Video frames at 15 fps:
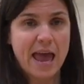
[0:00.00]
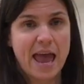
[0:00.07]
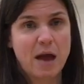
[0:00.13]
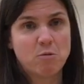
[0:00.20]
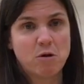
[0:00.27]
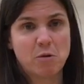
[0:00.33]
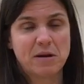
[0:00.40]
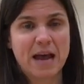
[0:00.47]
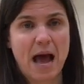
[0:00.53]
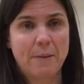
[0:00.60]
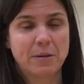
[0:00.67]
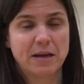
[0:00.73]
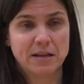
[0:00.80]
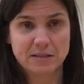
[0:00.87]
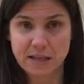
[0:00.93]
And what would
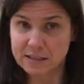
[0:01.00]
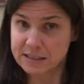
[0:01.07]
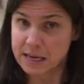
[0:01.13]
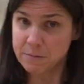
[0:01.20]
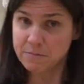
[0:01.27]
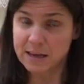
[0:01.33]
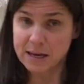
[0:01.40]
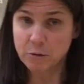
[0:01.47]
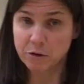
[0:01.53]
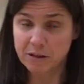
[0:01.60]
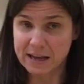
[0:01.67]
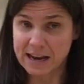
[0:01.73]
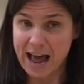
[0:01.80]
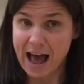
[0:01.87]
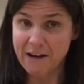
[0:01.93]
happen is the same thing where
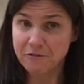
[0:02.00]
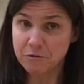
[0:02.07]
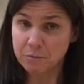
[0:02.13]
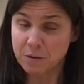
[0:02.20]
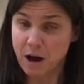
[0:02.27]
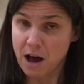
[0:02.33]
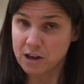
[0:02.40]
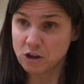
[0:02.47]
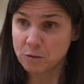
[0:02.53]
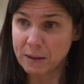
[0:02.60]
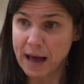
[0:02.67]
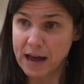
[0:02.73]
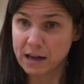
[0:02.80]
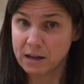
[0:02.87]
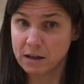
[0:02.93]
they'd have behind their
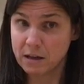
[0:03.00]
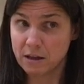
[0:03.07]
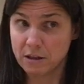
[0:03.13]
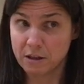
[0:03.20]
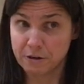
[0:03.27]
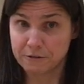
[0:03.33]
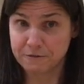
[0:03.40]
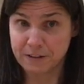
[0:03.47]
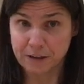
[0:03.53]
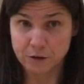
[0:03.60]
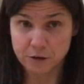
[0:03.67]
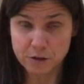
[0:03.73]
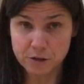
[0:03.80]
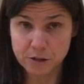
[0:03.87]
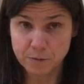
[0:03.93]
back their
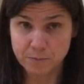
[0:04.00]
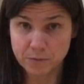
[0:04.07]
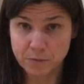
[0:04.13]
fingers.